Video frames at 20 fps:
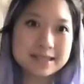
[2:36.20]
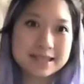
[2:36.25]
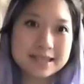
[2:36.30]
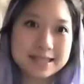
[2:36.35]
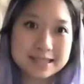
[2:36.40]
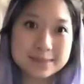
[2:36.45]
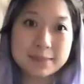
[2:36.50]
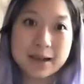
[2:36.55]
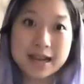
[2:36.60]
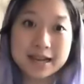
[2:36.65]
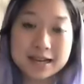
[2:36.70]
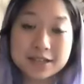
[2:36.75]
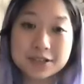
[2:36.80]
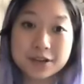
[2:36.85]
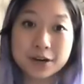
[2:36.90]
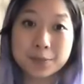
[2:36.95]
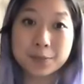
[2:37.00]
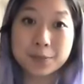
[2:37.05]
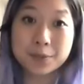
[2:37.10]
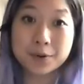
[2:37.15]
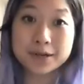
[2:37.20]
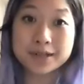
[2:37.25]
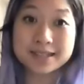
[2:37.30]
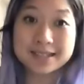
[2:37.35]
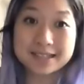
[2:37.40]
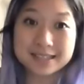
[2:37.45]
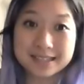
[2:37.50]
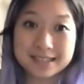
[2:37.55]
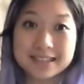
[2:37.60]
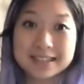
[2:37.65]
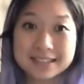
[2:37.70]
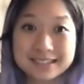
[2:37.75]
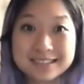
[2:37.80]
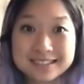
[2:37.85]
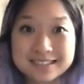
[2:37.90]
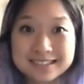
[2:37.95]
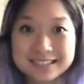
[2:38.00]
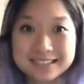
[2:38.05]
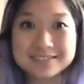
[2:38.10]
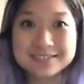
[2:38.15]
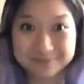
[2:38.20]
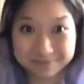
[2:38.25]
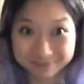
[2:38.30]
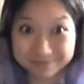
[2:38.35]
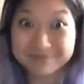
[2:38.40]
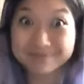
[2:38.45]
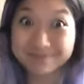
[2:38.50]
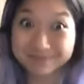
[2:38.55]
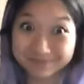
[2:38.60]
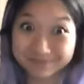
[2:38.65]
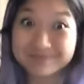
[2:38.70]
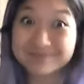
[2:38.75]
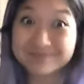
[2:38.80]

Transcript: us yeah, back. advertising is powerful, you know. Advertising can